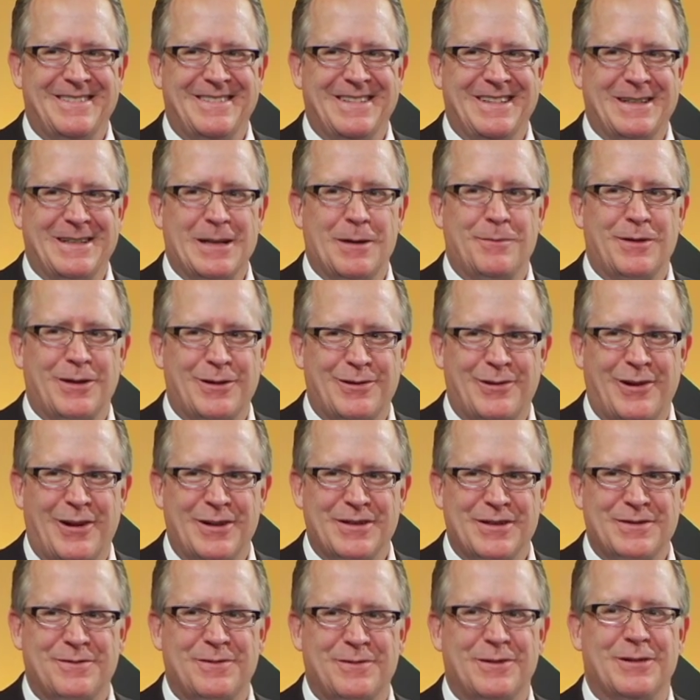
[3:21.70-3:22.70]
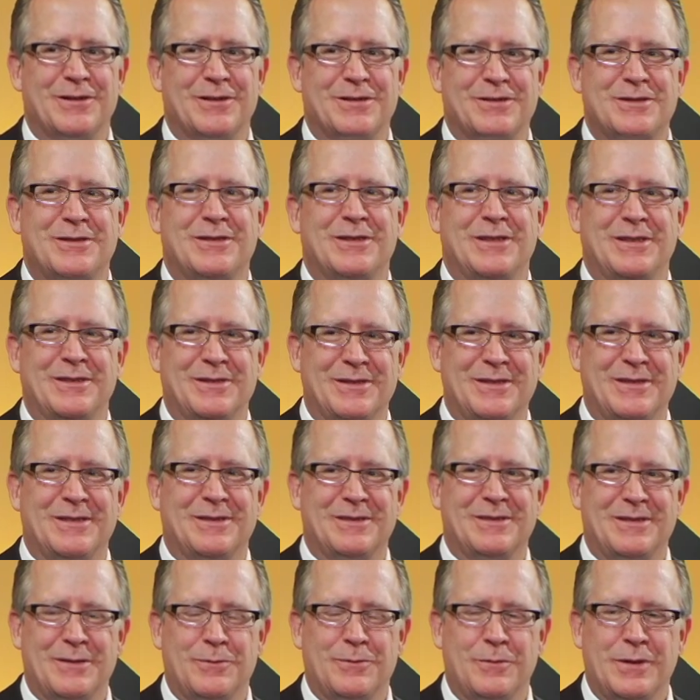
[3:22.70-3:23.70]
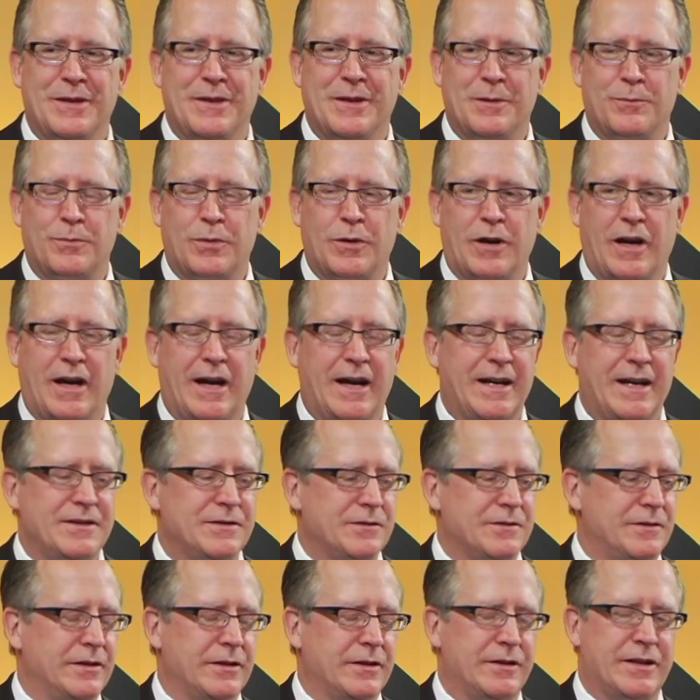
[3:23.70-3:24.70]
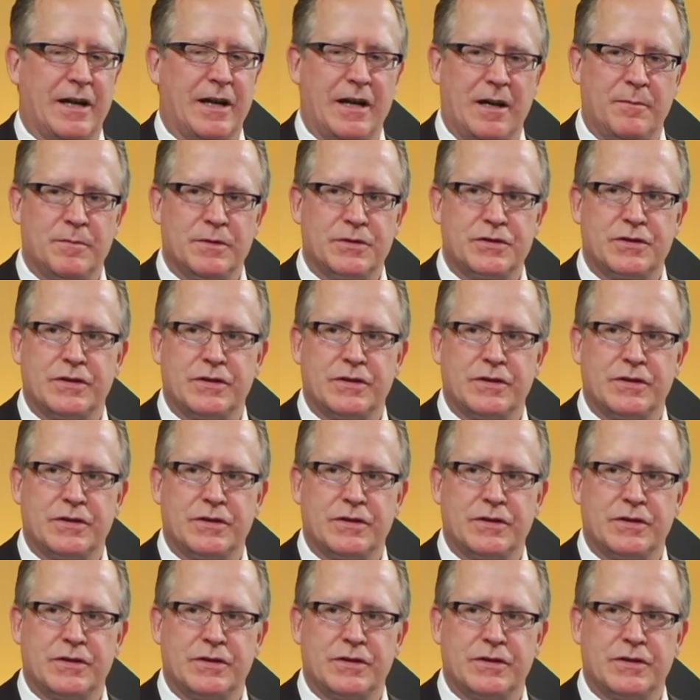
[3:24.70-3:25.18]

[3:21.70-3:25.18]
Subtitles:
When you come across first, or you win the prize, or you accomplish